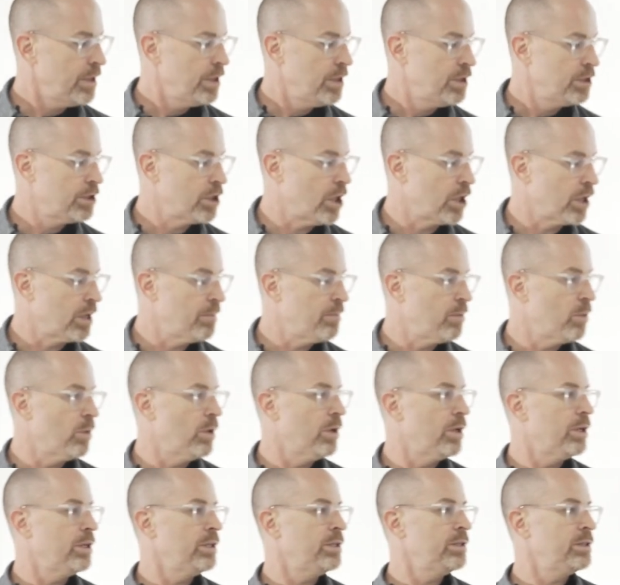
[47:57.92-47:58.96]
target
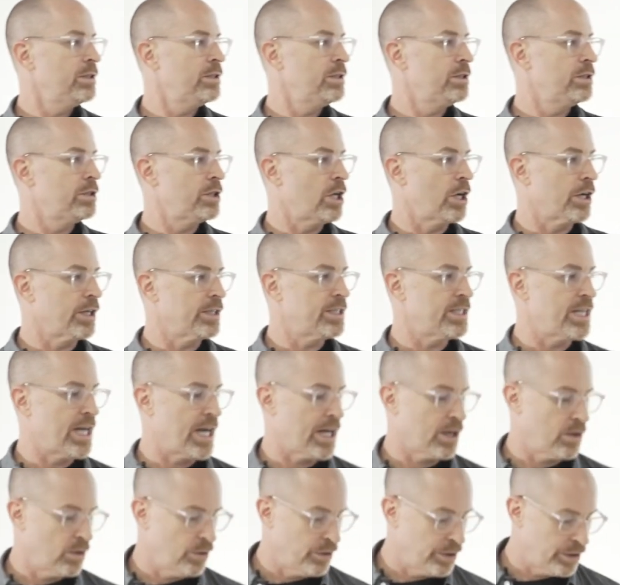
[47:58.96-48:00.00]
board, target
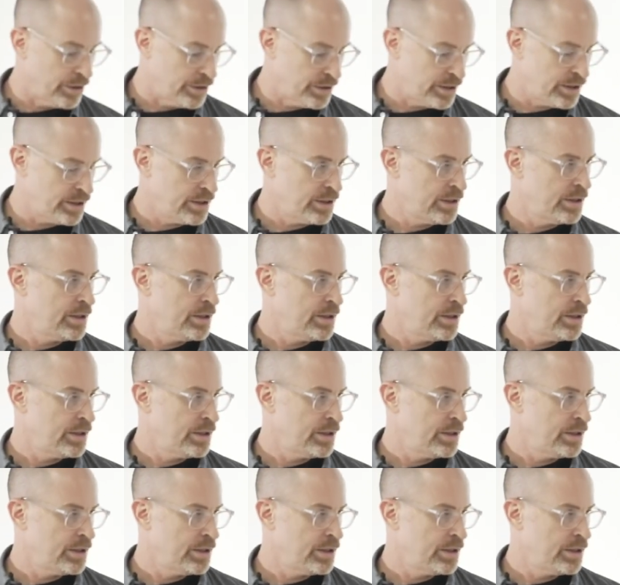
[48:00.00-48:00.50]
stockholders,